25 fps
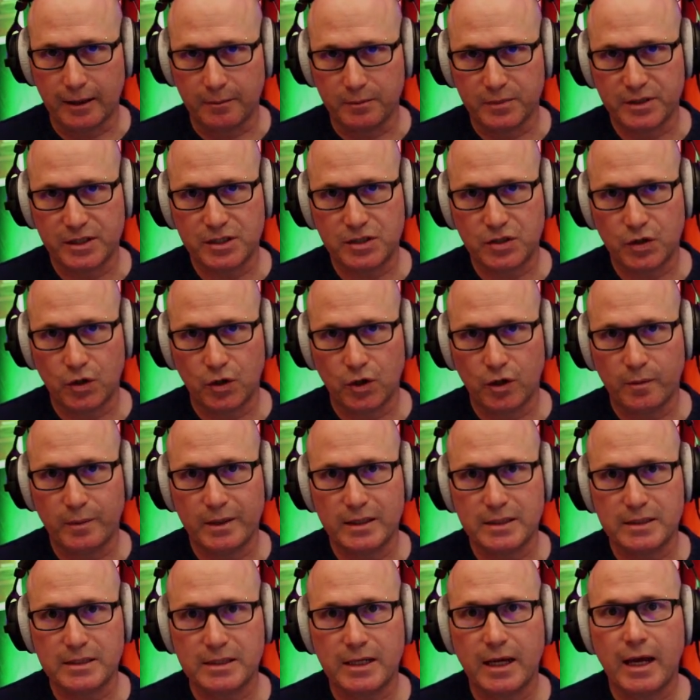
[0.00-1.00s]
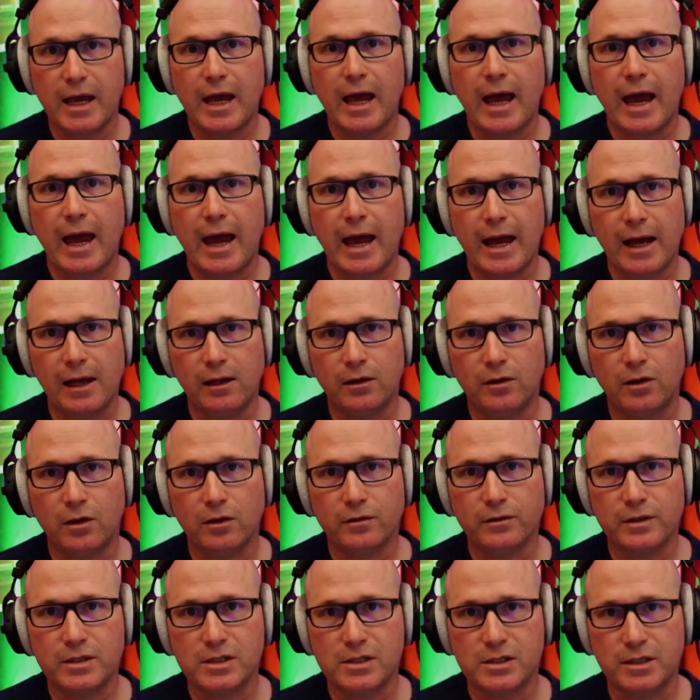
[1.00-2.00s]
determines how
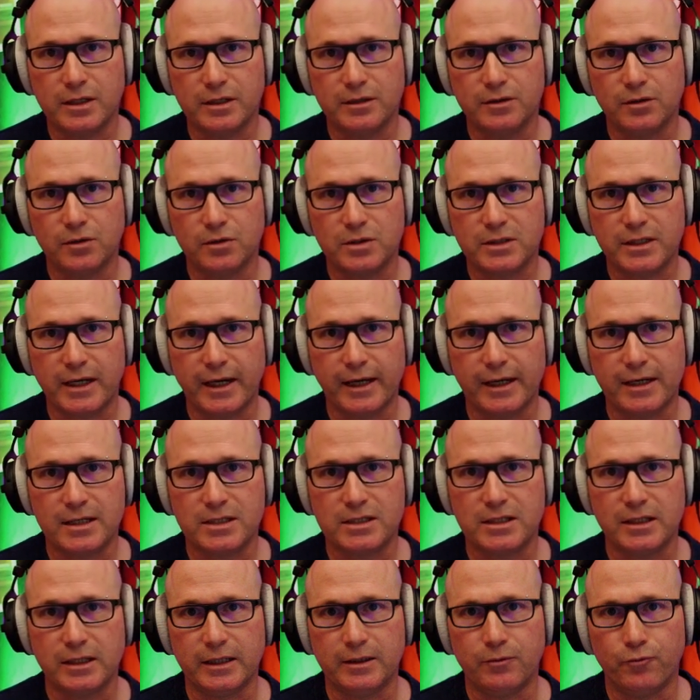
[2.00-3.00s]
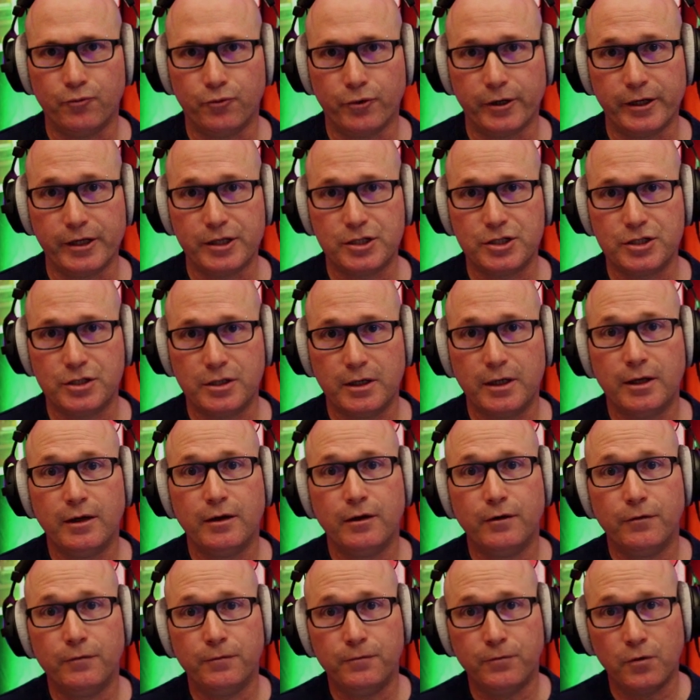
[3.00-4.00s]
long the signal takes to reach
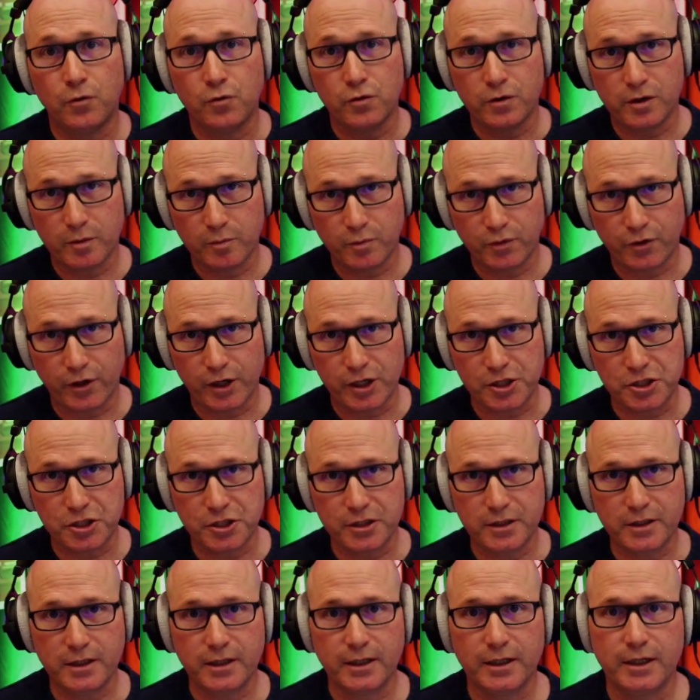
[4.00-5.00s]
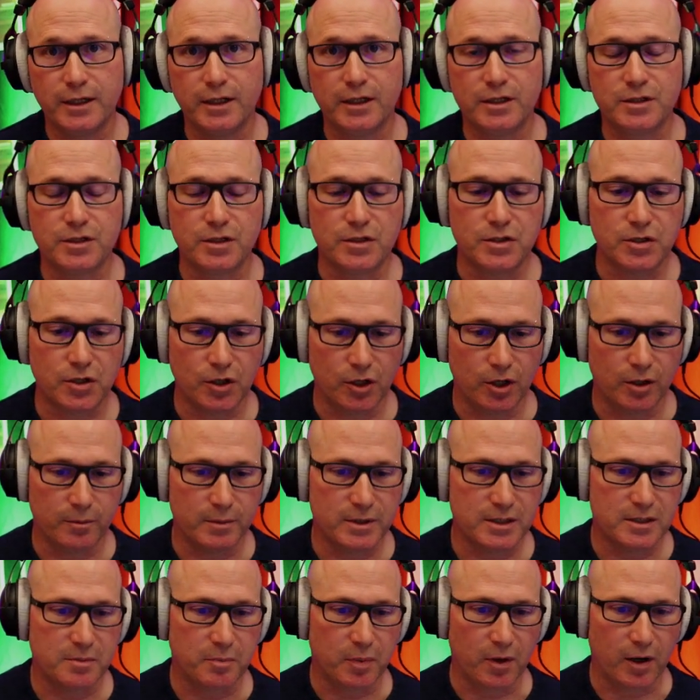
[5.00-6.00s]
full compression,
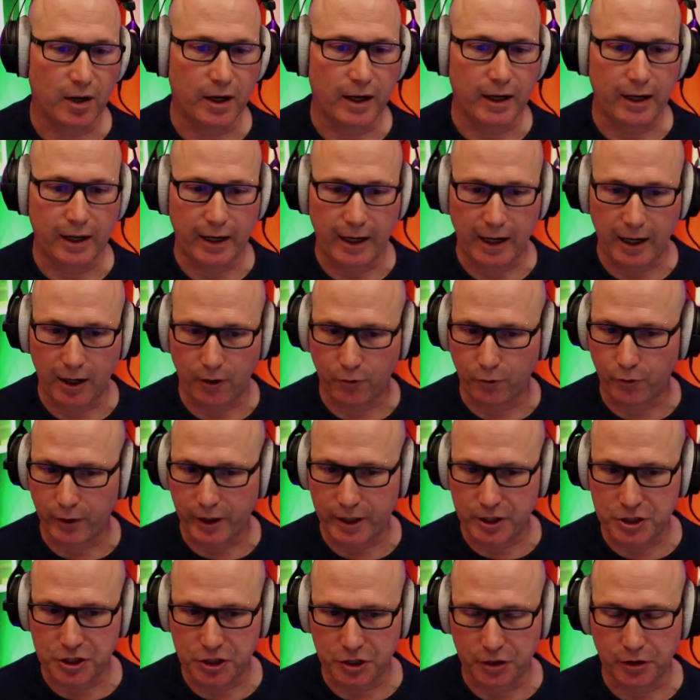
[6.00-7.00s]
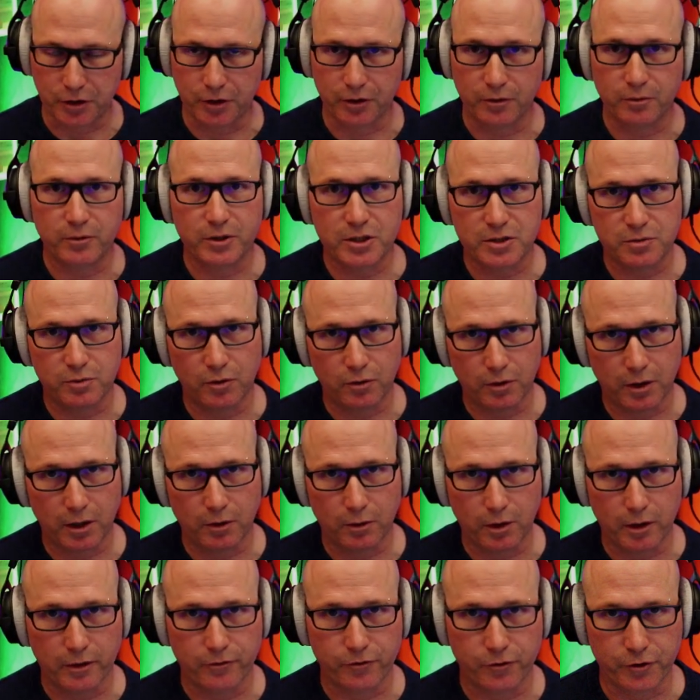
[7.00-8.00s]
determined by our ratio, which we'll
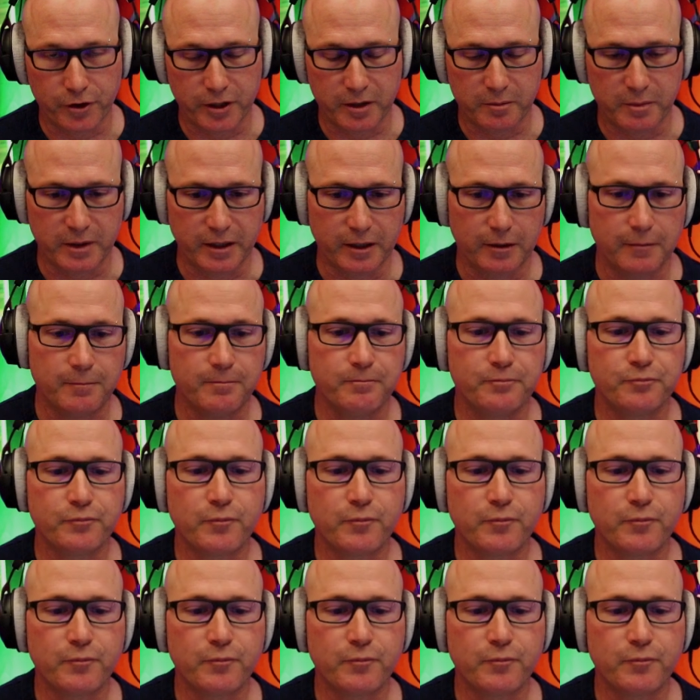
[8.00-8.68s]
go over in a minute.